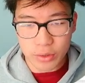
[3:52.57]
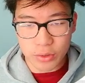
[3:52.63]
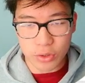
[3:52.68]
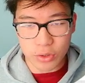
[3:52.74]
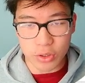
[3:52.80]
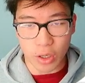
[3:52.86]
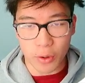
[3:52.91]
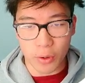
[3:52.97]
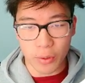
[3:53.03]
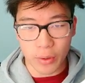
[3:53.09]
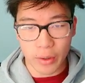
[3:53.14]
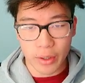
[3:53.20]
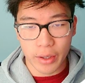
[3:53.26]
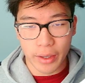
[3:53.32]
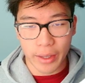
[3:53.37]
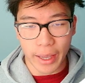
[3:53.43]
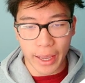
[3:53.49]
So
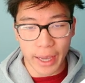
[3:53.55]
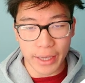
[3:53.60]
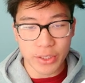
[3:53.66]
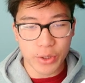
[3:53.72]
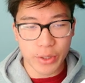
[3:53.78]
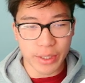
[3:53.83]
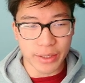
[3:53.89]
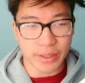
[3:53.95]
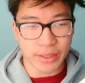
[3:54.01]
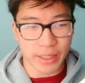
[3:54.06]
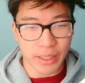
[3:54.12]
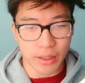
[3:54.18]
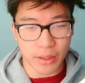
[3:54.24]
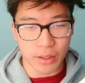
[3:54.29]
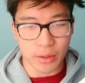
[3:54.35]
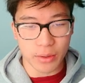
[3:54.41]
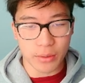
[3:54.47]
as you can
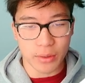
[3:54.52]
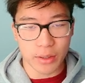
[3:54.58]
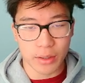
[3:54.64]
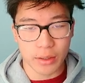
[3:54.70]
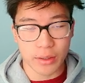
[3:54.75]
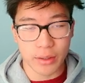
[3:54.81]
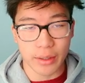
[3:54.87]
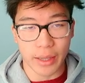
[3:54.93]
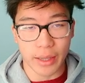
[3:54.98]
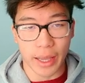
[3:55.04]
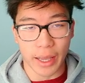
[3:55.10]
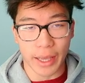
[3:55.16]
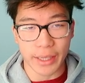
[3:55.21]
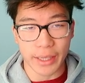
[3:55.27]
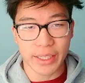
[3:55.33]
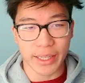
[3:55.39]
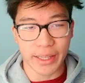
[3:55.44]
see, as you
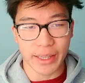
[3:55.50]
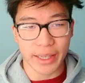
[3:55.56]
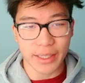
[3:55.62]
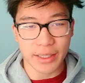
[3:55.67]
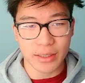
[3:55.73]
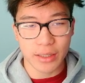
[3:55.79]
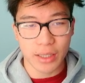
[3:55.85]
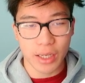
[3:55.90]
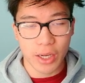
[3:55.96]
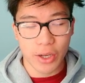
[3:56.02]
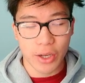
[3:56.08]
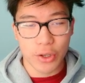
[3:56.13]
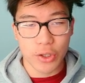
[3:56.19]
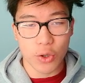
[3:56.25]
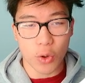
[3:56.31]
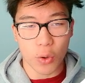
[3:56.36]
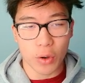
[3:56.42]
can see in this,
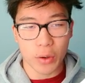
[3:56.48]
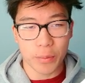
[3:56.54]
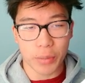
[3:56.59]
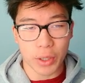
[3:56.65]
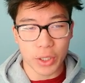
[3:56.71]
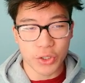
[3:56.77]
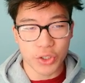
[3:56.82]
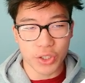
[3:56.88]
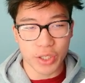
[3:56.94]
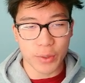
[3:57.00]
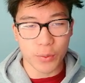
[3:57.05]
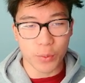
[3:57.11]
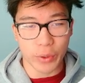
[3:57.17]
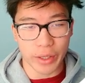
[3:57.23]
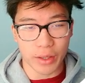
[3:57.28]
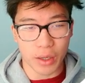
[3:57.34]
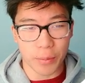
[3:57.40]
you're bunched in
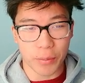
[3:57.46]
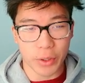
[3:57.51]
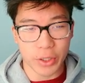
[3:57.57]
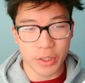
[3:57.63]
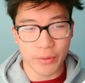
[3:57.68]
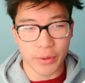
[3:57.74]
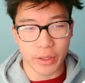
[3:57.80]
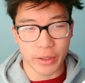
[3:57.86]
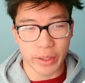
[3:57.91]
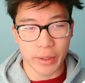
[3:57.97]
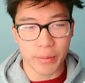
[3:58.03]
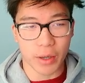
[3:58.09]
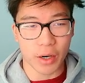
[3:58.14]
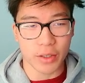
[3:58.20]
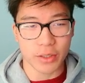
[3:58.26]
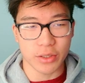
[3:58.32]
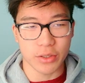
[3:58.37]
with a bunch of other
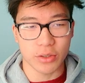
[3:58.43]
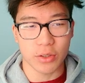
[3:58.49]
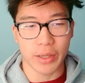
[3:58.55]
inboxes.